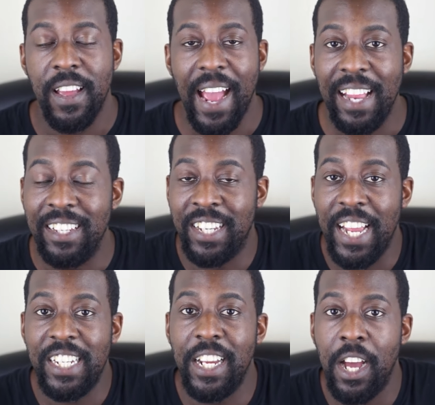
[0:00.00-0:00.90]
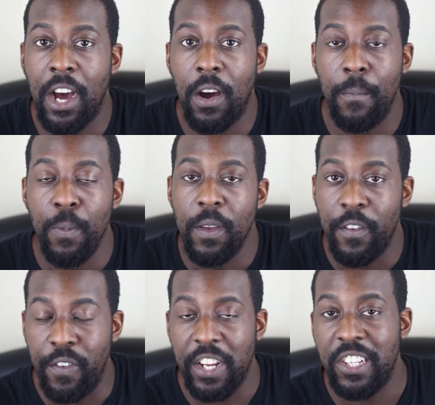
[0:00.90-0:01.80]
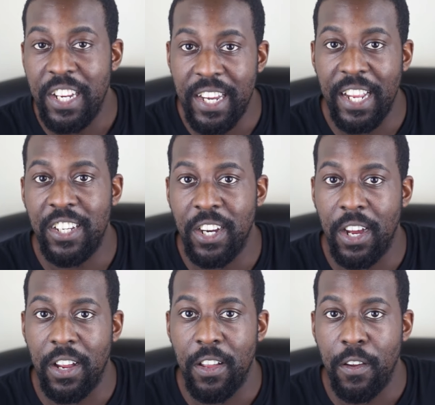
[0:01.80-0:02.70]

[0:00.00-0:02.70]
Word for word: and changing our fleshly nature